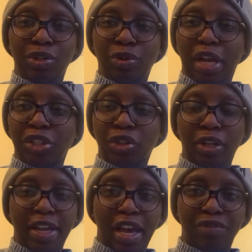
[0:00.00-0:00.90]
natural
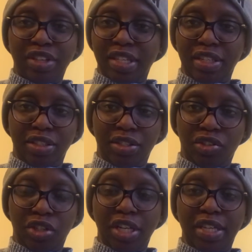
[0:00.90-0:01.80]
hair versus
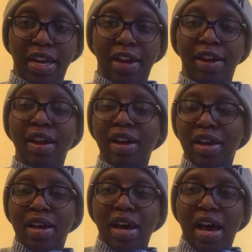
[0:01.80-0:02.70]
straight hair.
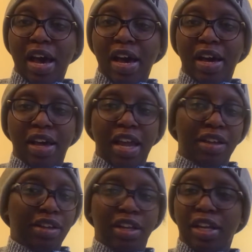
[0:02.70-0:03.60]

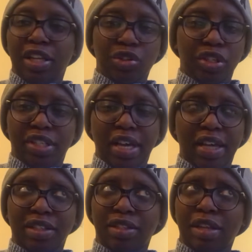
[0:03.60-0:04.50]
It
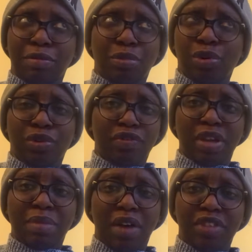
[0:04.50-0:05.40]
has, both of them
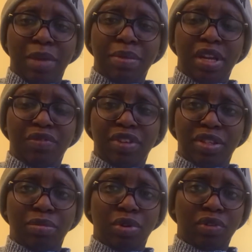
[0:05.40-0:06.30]
have their benefits,
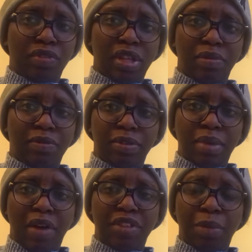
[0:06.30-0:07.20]
both of them
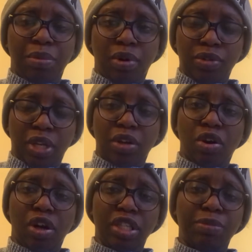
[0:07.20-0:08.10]
have their pros and
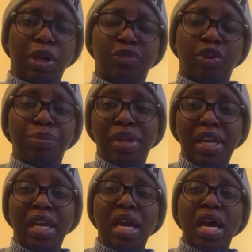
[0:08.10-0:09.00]
cons, but for
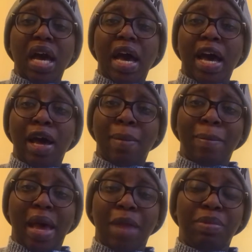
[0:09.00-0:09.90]
me,
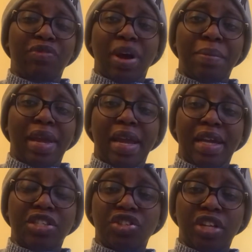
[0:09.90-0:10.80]
I prefer my
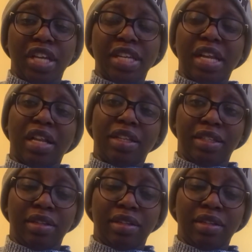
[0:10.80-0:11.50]
hair straight. And